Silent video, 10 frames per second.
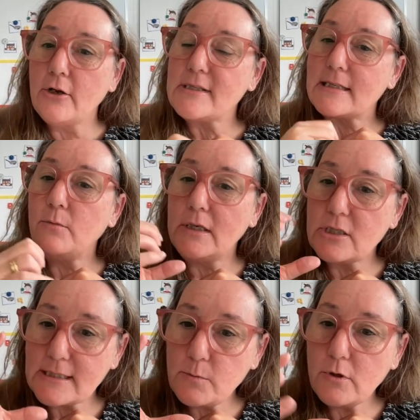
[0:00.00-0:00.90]
So we
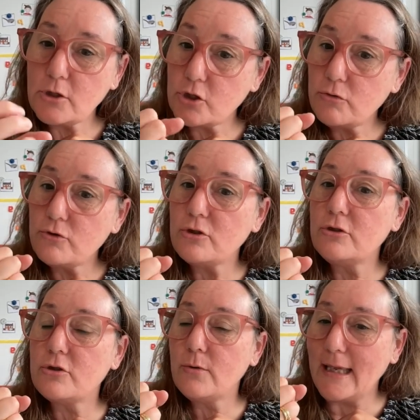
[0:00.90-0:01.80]
just want children
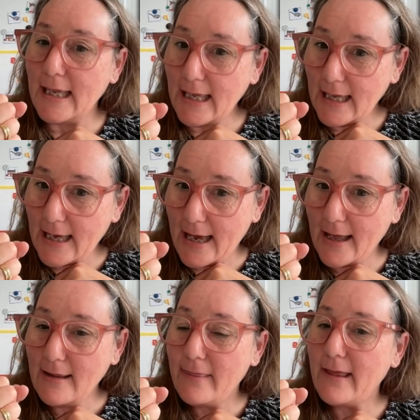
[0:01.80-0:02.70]
to hear